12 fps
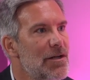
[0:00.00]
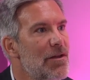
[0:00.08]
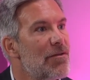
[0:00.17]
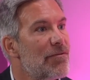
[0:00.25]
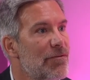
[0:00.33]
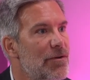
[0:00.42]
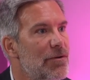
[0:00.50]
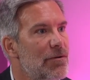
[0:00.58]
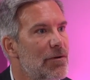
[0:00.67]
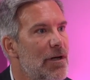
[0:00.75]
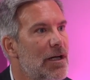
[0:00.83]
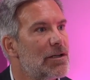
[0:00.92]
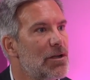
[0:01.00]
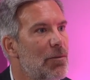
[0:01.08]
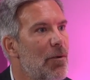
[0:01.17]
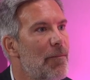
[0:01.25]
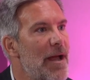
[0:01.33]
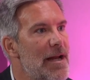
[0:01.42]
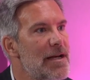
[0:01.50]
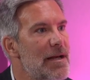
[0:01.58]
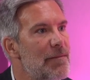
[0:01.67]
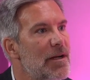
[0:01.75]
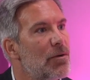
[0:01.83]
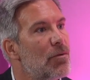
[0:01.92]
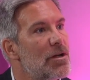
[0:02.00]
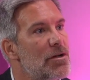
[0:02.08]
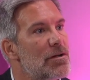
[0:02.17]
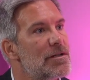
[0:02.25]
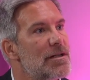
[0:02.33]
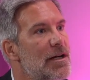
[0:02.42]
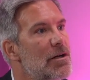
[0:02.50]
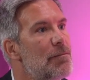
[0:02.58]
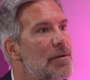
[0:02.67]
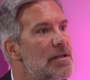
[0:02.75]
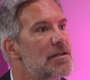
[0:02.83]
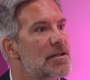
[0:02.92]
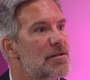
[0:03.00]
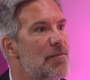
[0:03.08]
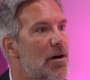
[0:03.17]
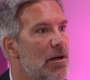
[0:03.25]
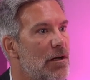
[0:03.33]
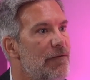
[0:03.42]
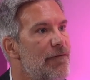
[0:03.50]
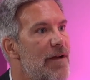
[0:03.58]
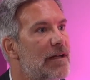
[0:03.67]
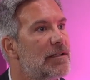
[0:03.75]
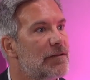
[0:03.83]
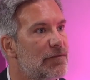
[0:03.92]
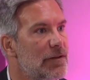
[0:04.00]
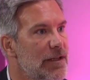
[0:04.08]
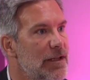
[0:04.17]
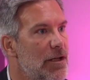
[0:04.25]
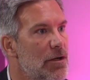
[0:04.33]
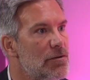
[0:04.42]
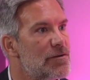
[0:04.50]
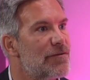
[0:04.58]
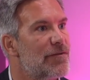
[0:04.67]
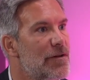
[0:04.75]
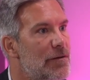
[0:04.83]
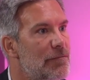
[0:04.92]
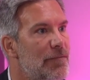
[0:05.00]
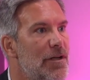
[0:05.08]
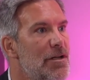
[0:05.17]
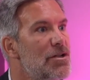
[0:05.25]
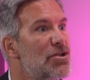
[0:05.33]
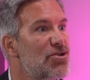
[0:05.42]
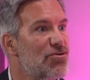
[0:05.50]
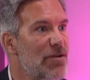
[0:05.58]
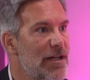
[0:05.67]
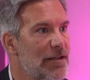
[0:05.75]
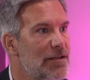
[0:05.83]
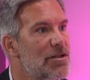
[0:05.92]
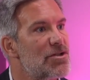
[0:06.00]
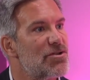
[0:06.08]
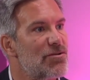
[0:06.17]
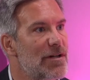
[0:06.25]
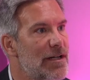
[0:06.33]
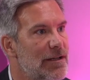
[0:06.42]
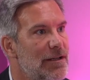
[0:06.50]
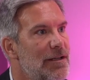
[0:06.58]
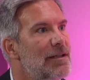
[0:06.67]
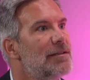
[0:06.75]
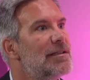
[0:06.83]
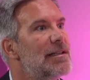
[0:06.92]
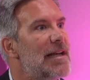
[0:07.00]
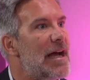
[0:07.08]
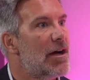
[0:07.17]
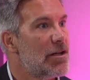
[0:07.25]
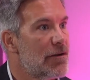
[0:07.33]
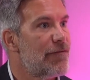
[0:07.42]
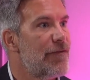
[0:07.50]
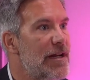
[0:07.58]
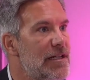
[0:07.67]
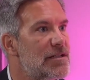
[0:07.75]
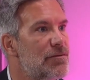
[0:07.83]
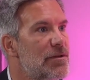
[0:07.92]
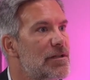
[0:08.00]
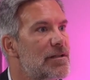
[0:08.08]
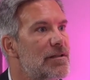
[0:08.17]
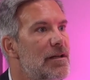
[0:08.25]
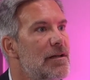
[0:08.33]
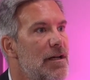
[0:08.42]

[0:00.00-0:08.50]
through a global pandemic when your entire business model effectively goes from strength to strength to now you're faced with